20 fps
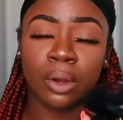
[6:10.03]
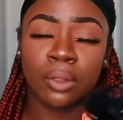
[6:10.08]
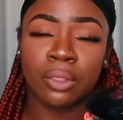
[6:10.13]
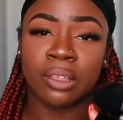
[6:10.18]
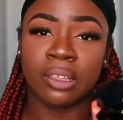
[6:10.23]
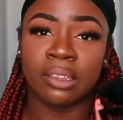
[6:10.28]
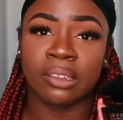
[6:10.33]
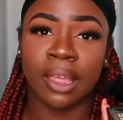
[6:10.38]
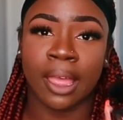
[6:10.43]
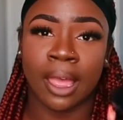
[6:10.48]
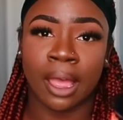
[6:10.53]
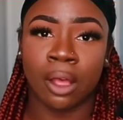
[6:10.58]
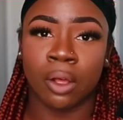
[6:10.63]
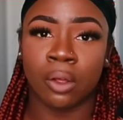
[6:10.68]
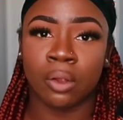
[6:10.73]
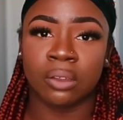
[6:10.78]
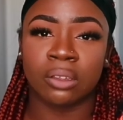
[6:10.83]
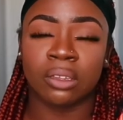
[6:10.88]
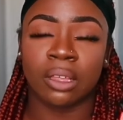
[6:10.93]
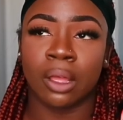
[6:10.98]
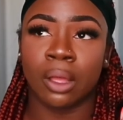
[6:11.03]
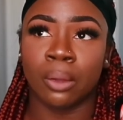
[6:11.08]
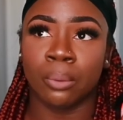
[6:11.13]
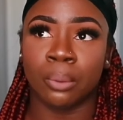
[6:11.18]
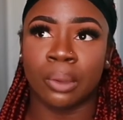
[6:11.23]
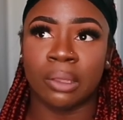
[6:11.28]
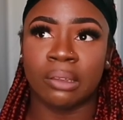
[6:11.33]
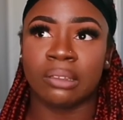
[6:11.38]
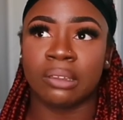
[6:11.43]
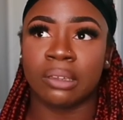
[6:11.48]
this out
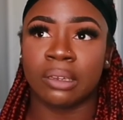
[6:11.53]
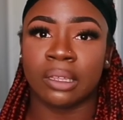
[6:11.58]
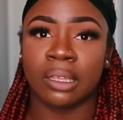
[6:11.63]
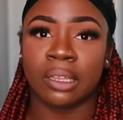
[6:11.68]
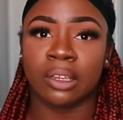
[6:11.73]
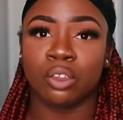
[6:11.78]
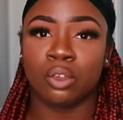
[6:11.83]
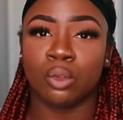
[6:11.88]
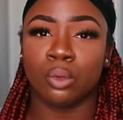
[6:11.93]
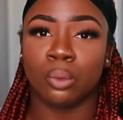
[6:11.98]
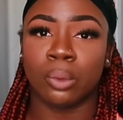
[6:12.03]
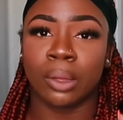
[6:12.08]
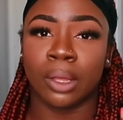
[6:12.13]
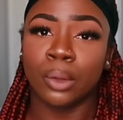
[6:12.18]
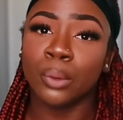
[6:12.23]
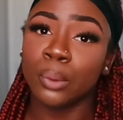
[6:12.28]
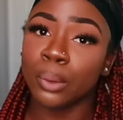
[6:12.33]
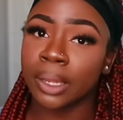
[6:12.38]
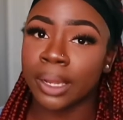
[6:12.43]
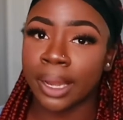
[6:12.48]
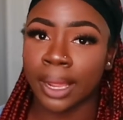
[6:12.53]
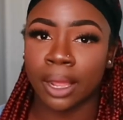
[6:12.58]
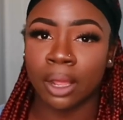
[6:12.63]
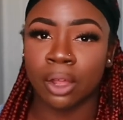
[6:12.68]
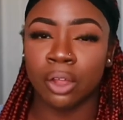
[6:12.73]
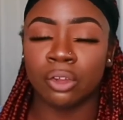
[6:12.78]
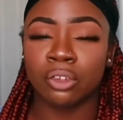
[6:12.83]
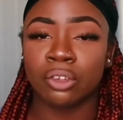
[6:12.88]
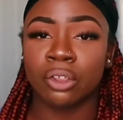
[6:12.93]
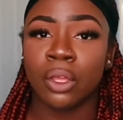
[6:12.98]
recently to a hookah
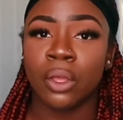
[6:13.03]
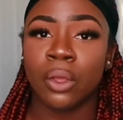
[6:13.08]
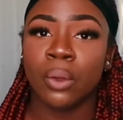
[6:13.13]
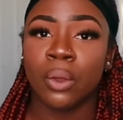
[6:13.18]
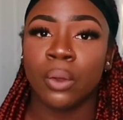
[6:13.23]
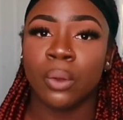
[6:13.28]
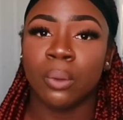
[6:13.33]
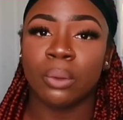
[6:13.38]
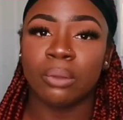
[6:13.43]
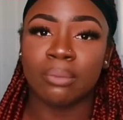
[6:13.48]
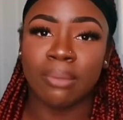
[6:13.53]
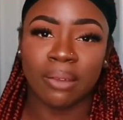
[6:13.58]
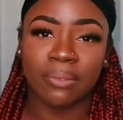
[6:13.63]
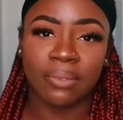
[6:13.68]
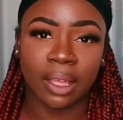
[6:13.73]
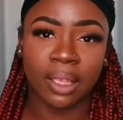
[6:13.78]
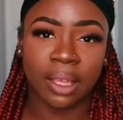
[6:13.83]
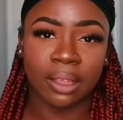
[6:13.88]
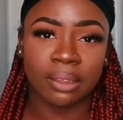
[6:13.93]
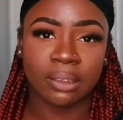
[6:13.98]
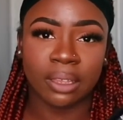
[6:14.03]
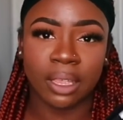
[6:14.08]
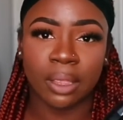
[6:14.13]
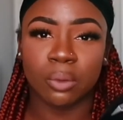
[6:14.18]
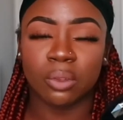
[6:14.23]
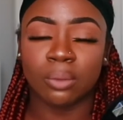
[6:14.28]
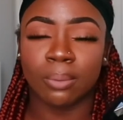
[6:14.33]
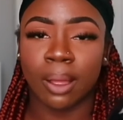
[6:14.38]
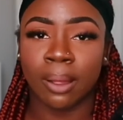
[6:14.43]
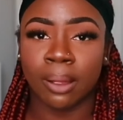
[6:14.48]
lounge with my fiance. It
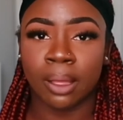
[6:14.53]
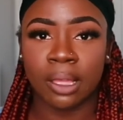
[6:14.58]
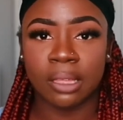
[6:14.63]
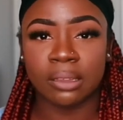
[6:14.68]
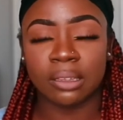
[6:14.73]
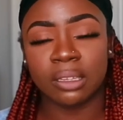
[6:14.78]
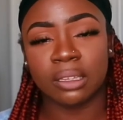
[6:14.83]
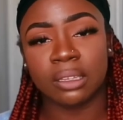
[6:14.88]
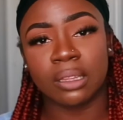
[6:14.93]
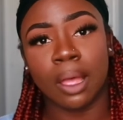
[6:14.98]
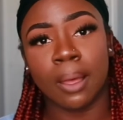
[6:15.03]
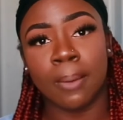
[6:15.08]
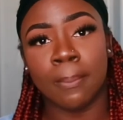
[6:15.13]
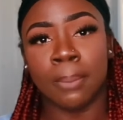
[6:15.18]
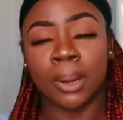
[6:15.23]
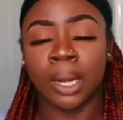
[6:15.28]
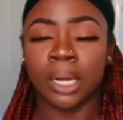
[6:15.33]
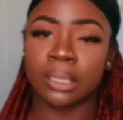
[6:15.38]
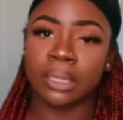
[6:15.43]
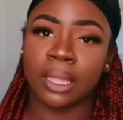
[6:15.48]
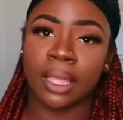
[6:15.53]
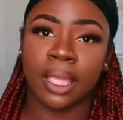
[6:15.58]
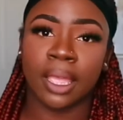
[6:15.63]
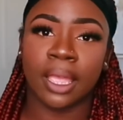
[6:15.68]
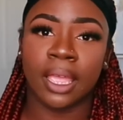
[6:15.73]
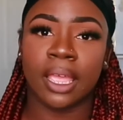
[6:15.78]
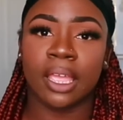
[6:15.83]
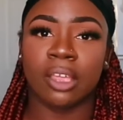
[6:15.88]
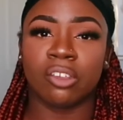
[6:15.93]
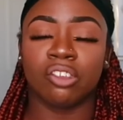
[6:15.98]
was my cousin's
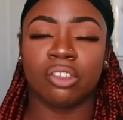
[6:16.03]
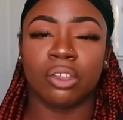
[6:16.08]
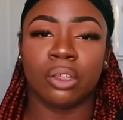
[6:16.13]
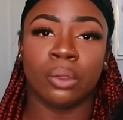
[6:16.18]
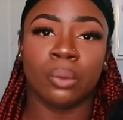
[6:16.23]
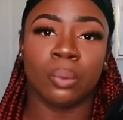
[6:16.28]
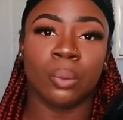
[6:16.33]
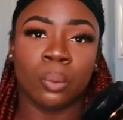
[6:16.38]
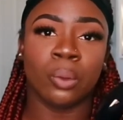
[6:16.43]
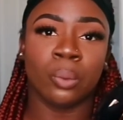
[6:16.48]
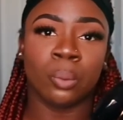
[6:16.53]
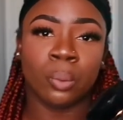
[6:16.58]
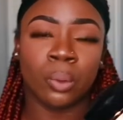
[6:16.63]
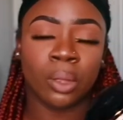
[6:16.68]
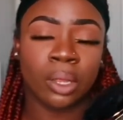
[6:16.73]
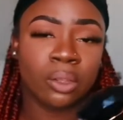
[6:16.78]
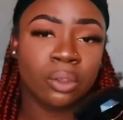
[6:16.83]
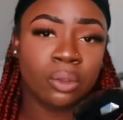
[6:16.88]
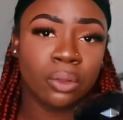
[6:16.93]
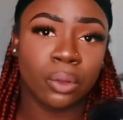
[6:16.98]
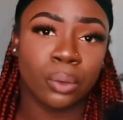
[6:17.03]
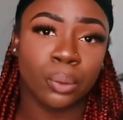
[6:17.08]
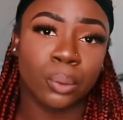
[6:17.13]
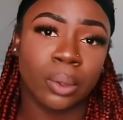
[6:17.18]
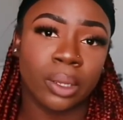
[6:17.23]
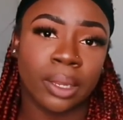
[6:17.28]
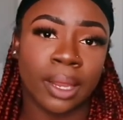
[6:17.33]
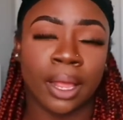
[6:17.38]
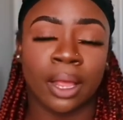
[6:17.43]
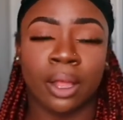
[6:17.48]
birthday and she we went to the
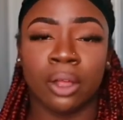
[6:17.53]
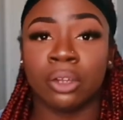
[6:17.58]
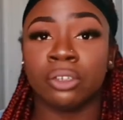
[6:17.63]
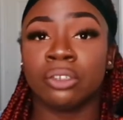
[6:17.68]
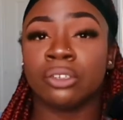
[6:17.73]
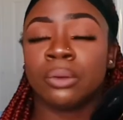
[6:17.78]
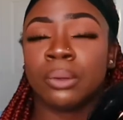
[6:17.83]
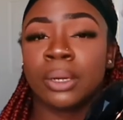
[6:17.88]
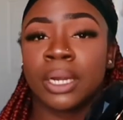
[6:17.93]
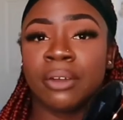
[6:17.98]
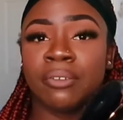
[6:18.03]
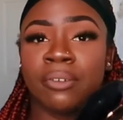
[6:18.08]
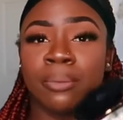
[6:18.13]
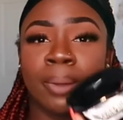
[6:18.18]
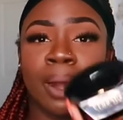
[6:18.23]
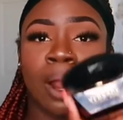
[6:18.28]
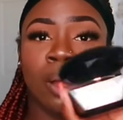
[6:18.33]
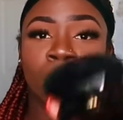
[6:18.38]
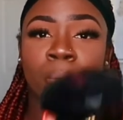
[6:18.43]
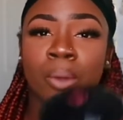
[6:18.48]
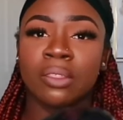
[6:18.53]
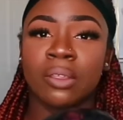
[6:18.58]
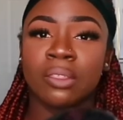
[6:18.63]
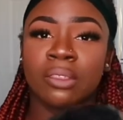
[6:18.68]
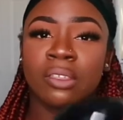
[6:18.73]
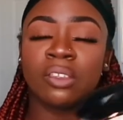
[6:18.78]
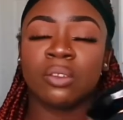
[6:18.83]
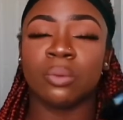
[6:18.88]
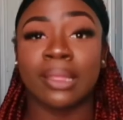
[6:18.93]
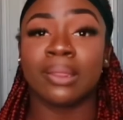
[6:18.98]
hookah lounge or whatever. But I wore
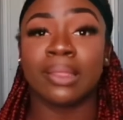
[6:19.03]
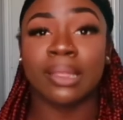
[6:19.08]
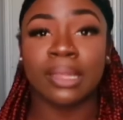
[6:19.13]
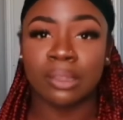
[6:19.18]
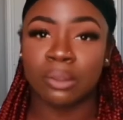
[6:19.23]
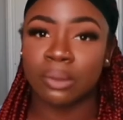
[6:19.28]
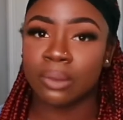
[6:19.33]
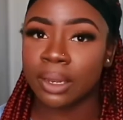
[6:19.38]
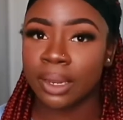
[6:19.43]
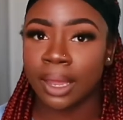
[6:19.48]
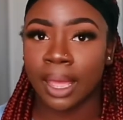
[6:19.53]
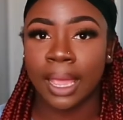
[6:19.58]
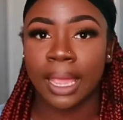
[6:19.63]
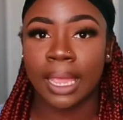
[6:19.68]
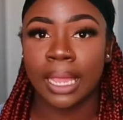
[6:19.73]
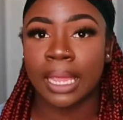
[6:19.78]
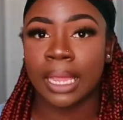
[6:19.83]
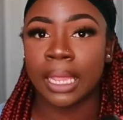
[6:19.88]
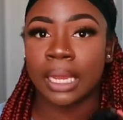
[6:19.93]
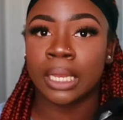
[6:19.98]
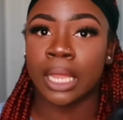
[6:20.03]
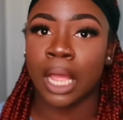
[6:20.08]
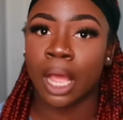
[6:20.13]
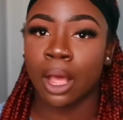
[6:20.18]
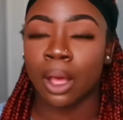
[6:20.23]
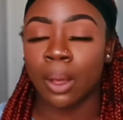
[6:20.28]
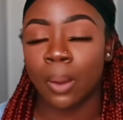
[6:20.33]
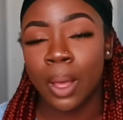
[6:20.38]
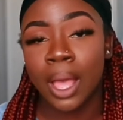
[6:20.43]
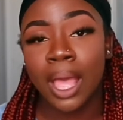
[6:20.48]
this with into the night and
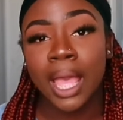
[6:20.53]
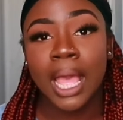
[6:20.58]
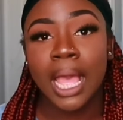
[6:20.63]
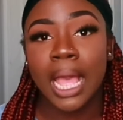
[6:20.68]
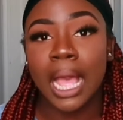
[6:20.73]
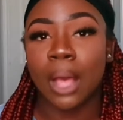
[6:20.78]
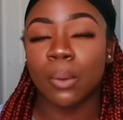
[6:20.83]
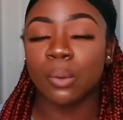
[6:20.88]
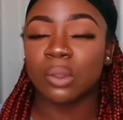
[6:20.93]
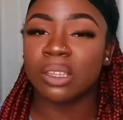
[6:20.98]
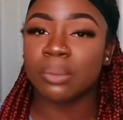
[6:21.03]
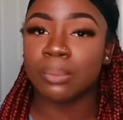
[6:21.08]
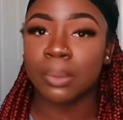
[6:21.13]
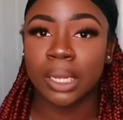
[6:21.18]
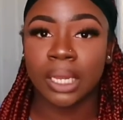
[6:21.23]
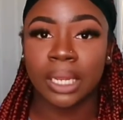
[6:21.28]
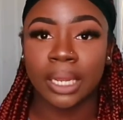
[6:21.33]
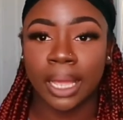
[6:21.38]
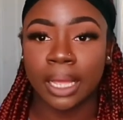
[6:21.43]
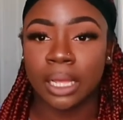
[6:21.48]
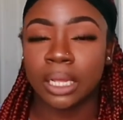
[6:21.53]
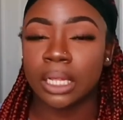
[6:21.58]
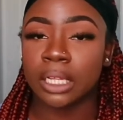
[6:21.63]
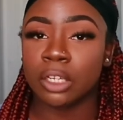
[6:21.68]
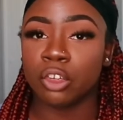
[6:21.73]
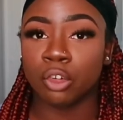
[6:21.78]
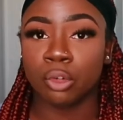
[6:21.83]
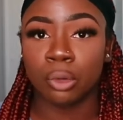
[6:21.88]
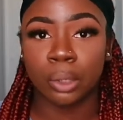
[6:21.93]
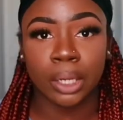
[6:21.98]
y'all, I was smelling like a
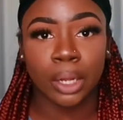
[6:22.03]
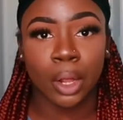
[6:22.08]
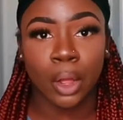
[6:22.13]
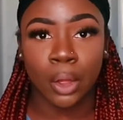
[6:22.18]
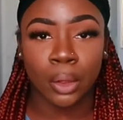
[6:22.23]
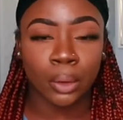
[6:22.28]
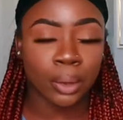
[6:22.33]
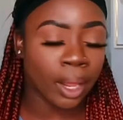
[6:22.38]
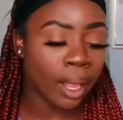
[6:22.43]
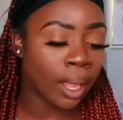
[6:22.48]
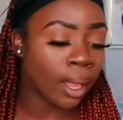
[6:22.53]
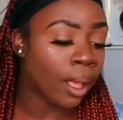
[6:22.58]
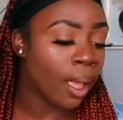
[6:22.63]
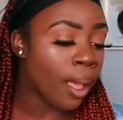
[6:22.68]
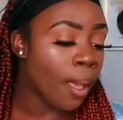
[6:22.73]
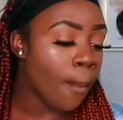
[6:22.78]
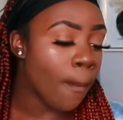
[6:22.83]
treat all night.